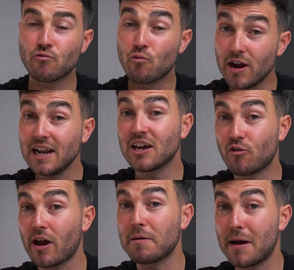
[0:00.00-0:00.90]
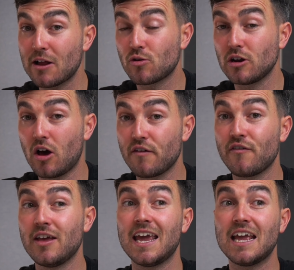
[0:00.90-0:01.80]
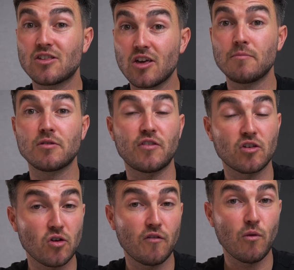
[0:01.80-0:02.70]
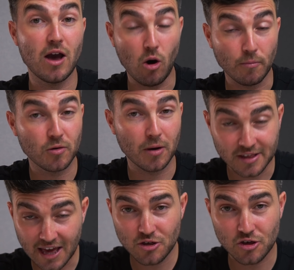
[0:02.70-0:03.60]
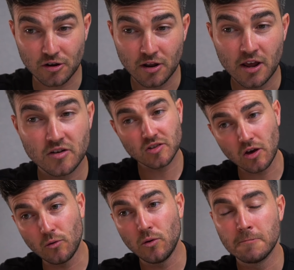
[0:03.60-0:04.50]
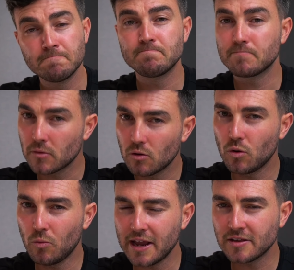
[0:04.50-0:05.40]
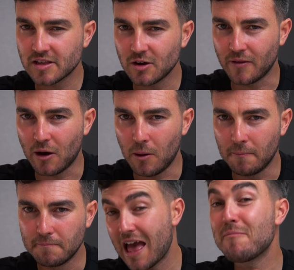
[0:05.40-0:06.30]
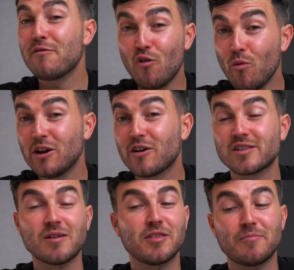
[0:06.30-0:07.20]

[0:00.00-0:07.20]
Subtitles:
really great battery life in terms of the software optimization, so we'll wait and see on that one. And before we look at some of the